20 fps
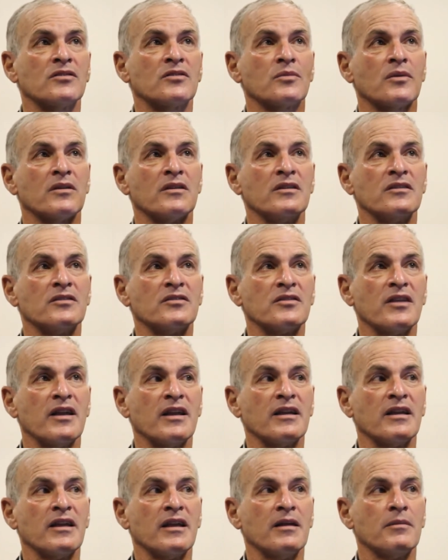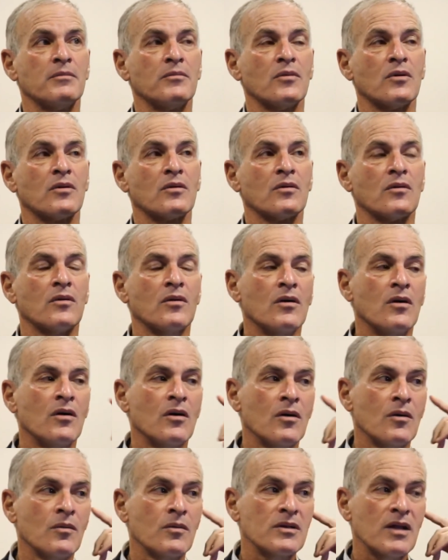what he's saying immoral?
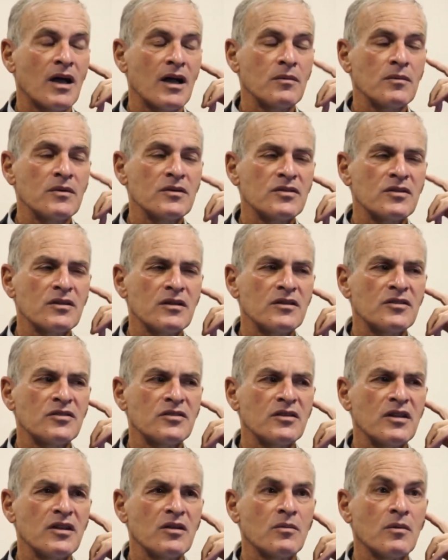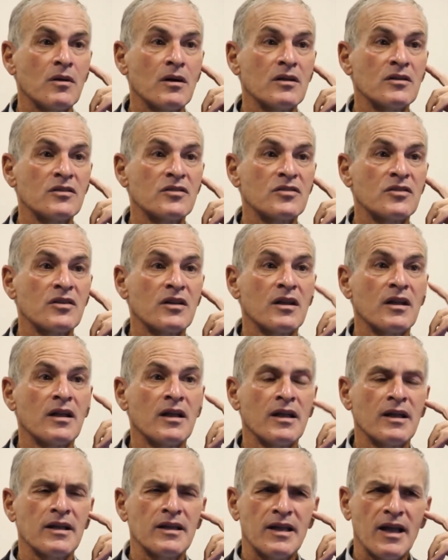What I was listening was,
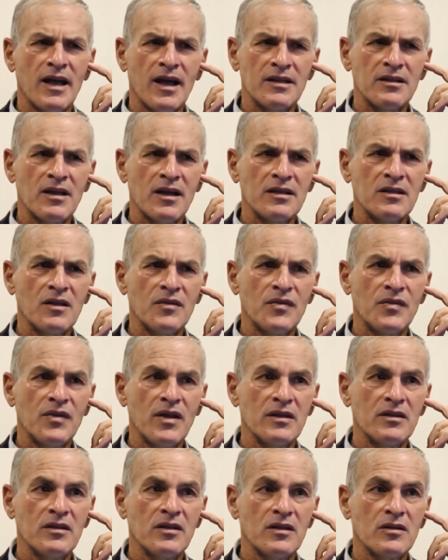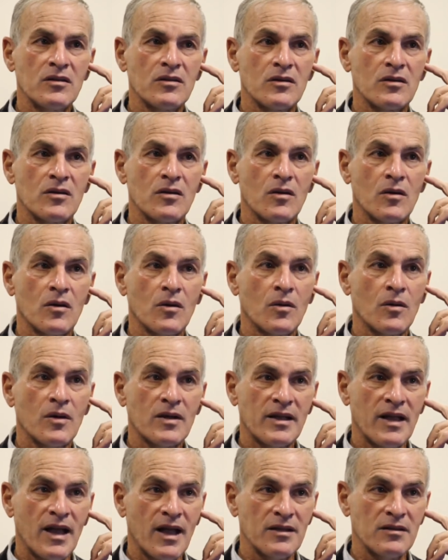can I defend it or
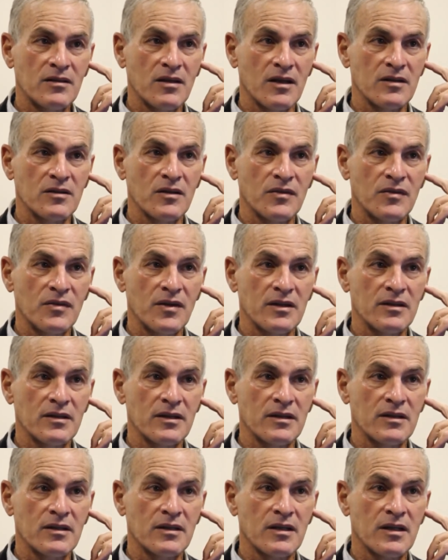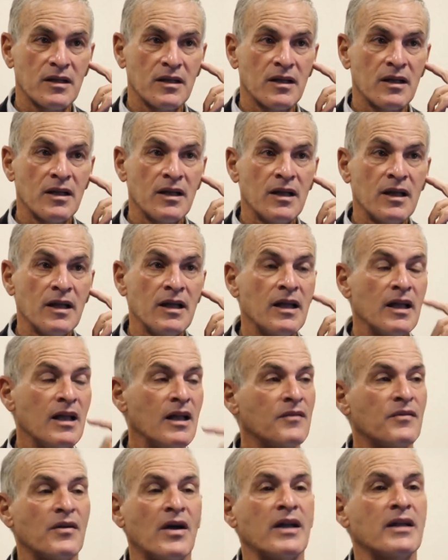can't I defend it?
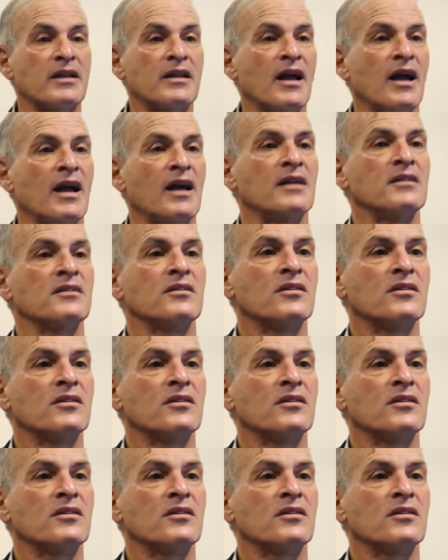If I can't